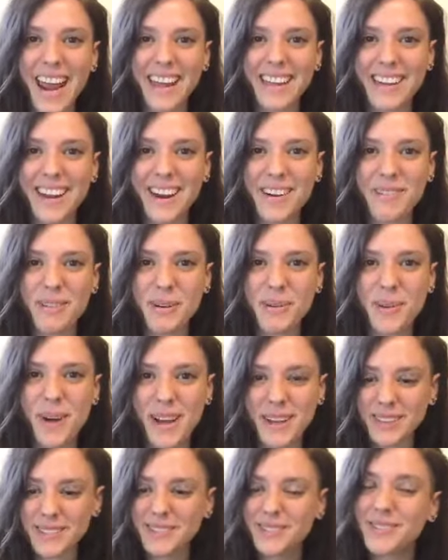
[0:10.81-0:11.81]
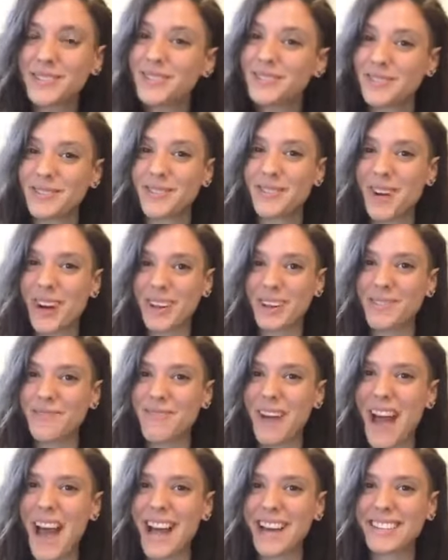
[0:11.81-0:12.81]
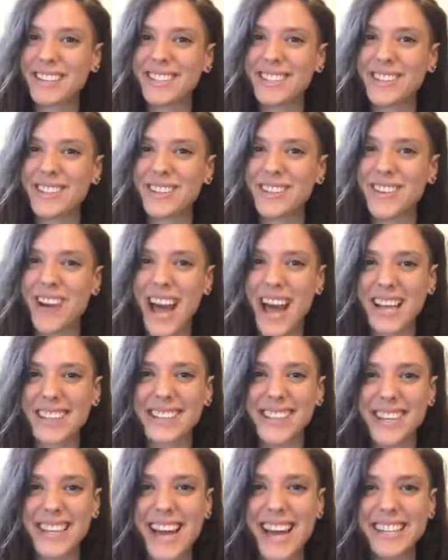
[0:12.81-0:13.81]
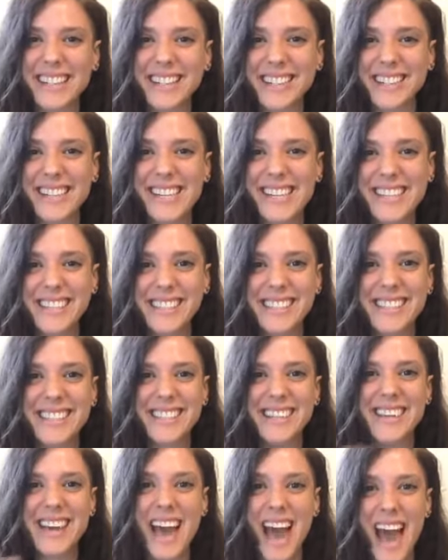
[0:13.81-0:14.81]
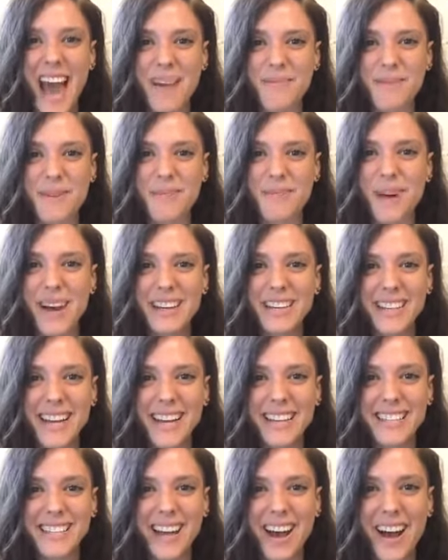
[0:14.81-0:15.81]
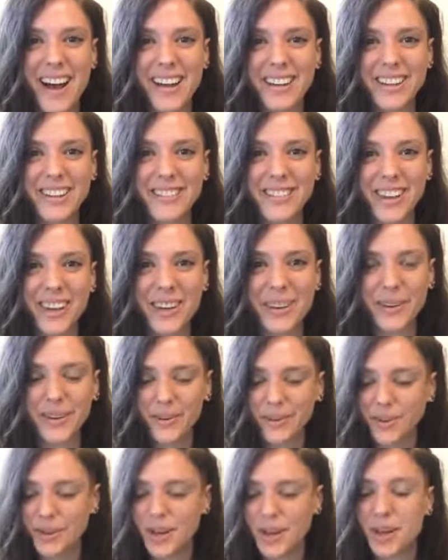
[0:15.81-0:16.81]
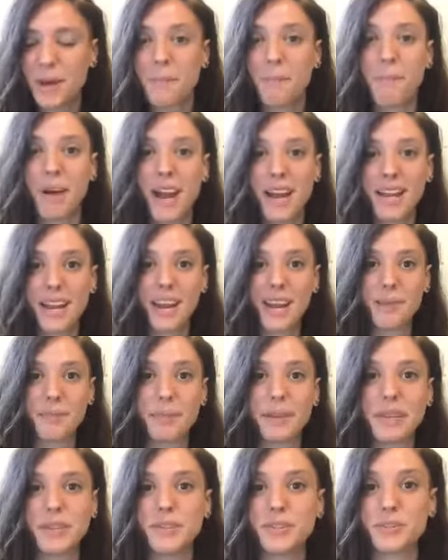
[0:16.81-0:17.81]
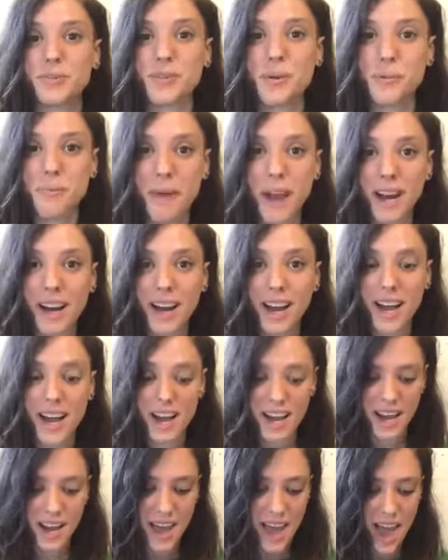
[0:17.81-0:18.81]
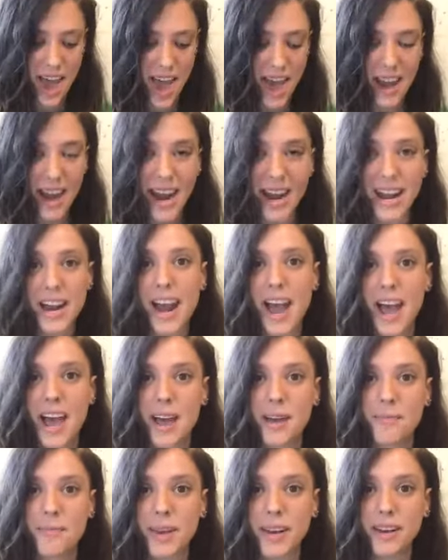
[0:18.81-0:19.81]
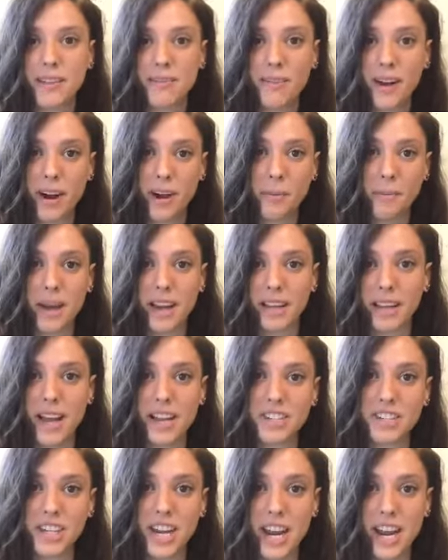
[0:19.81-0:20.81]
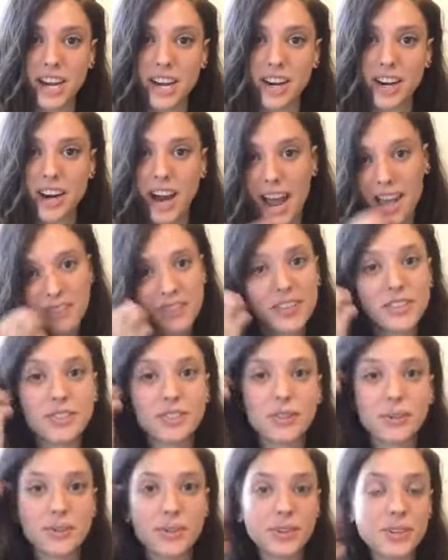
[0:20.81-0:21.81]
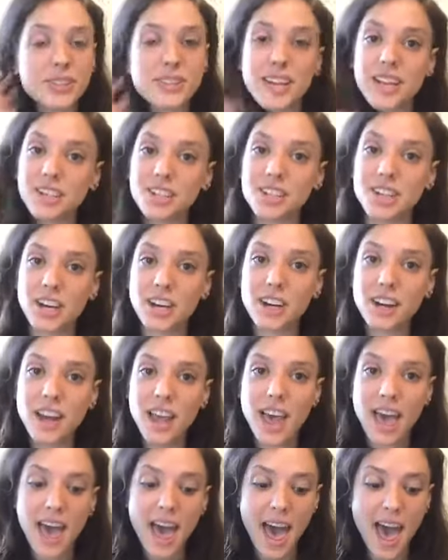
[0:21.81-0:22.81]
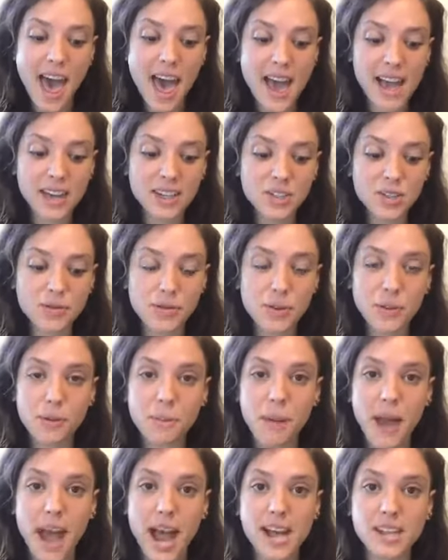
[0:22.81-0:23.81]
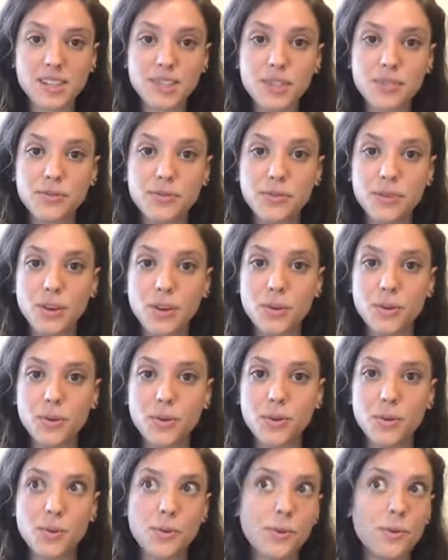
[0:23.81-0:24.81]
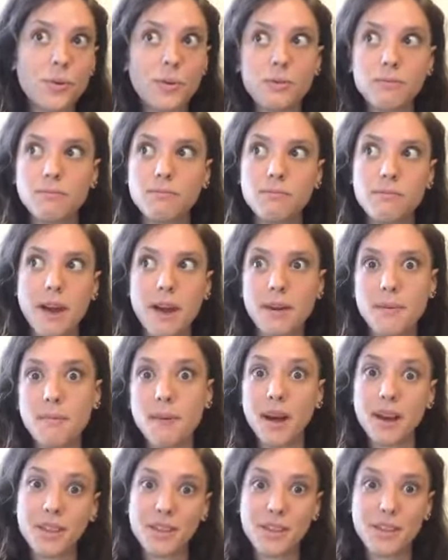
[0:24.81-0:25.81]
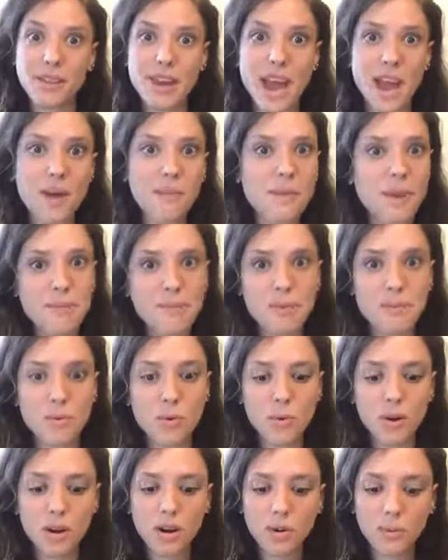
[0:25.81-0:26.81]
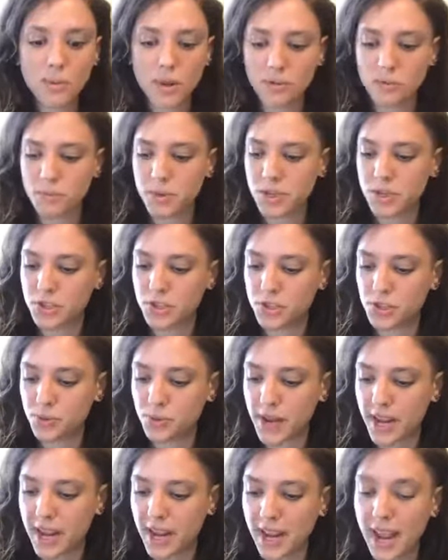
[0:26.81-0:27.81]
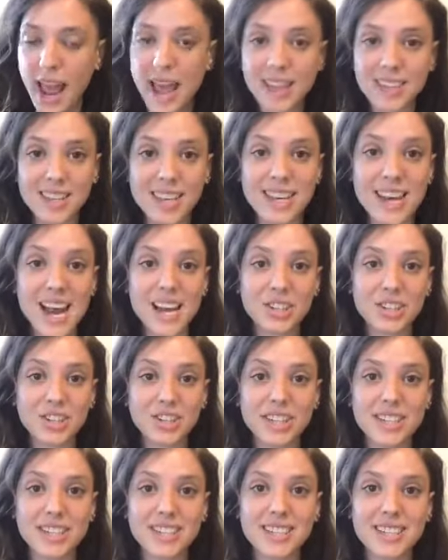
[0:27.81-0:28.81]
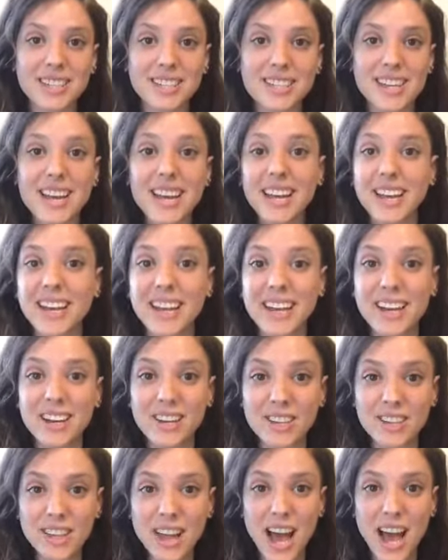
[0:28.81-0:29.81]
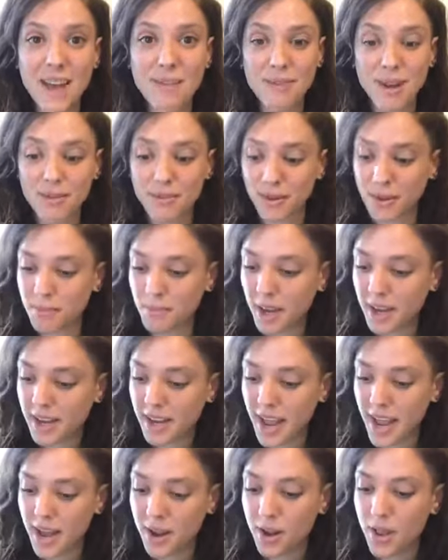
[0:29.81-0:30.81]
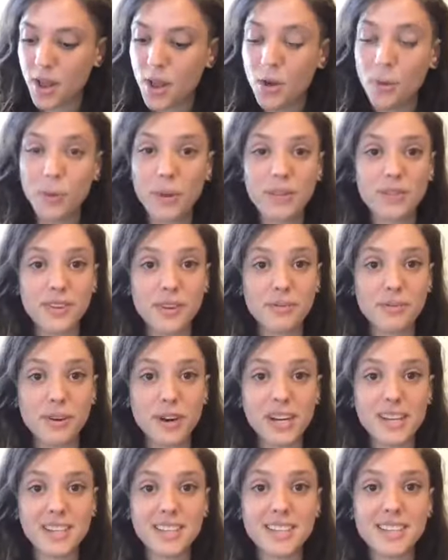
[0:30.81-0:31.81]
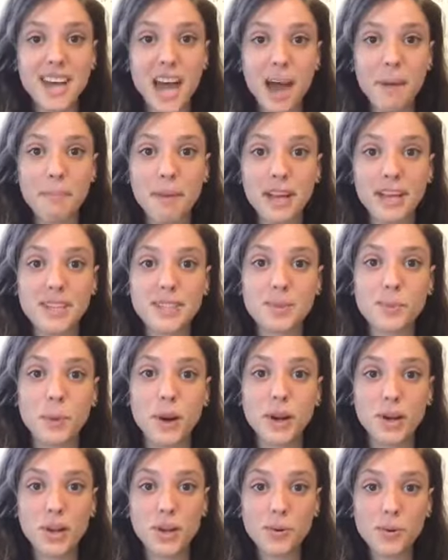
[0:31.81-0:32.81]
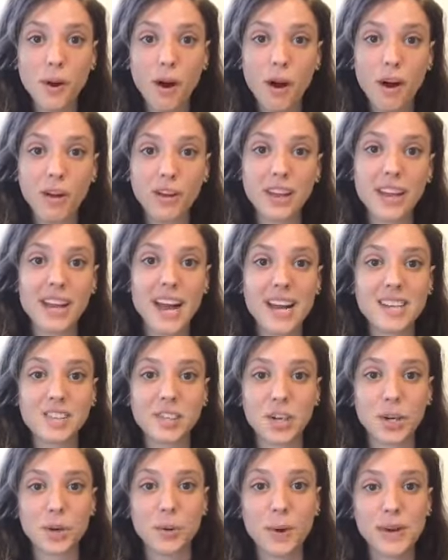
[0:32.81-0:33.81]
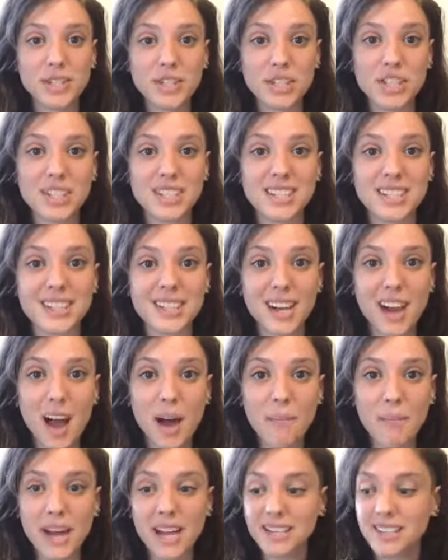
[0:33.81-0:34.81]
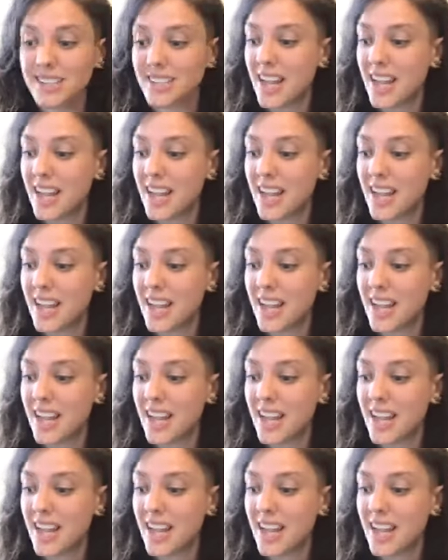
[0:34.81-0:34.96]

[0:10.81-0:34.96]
there everyone, welcome back to Ask a Naturalist. Happy Monday to all of you. My name is Rebecca and I am an environmental educator at the Schuylkill Center and for the past few about a month now, maybe more. We've been doing Ask a Naturalist here live every Monday with different topics where you all can ask your questions in the comments